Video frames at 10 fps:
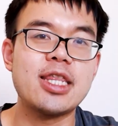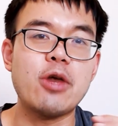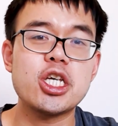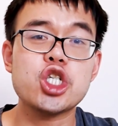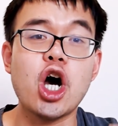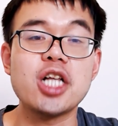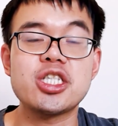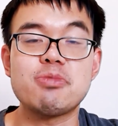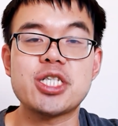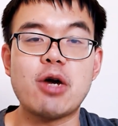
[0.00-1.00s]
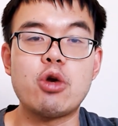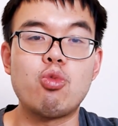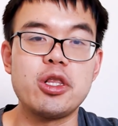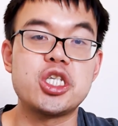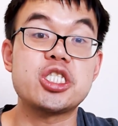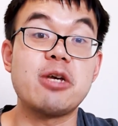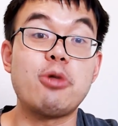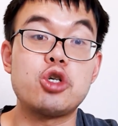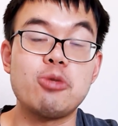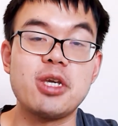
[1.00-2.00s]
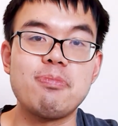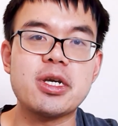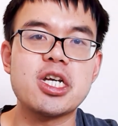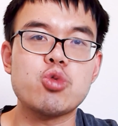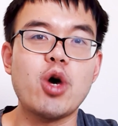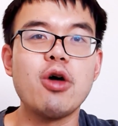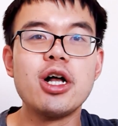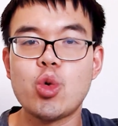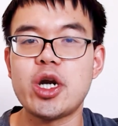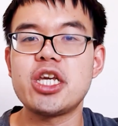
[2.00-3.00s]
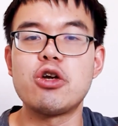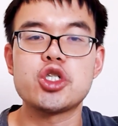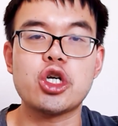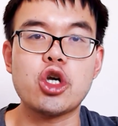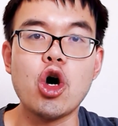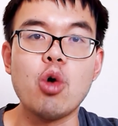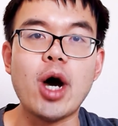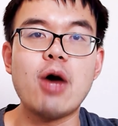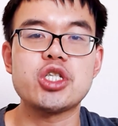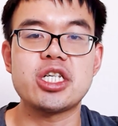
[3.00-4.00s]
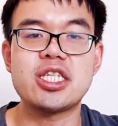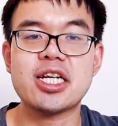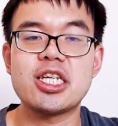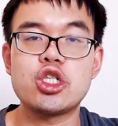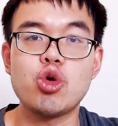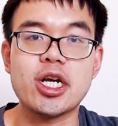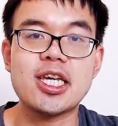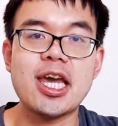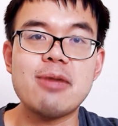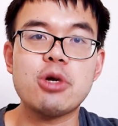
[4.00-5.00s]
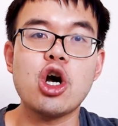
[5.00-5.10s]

Now this concept sounded really similar to me because well, 20 years ago, I was addicted to a game